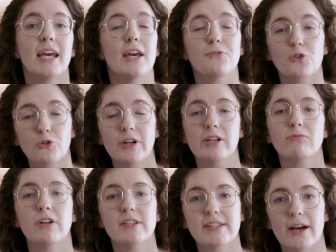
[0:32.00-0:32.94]
If your credit
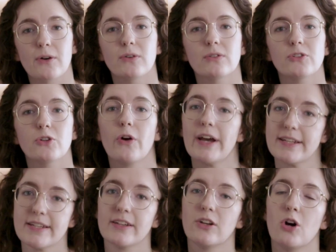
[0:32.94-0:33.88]
runs out, your
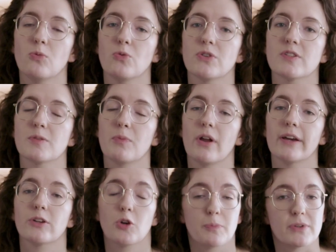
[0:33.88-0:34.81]
heating and hot water supply
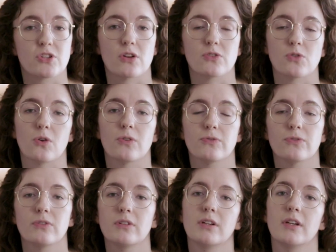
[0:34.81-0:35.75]
could be shut off.
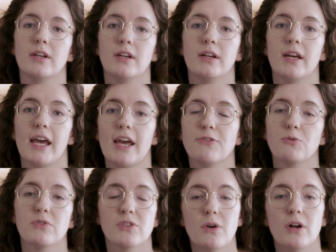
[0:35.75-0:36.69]
If you
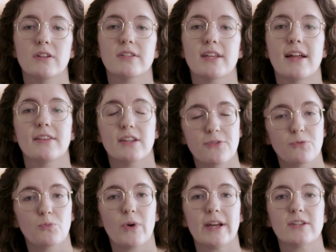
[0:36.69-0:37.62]
want to understand the
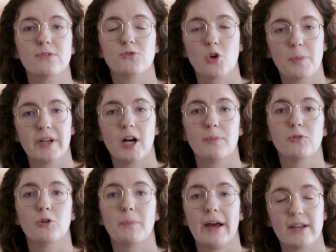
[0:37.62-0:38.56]
different ways of topping up
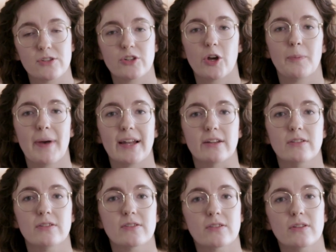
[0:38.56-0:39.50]
your pay-as-you-go
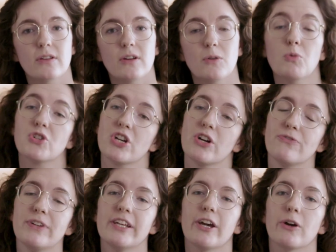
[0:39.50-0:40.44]
balance, watch our
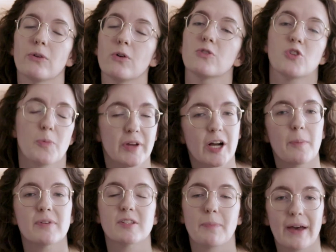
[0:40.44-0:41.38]
video on topping
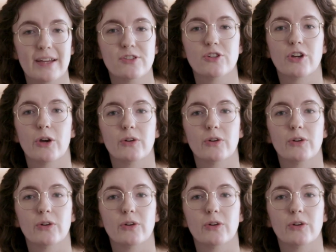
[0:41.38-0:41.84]
up as a pay-as-you-go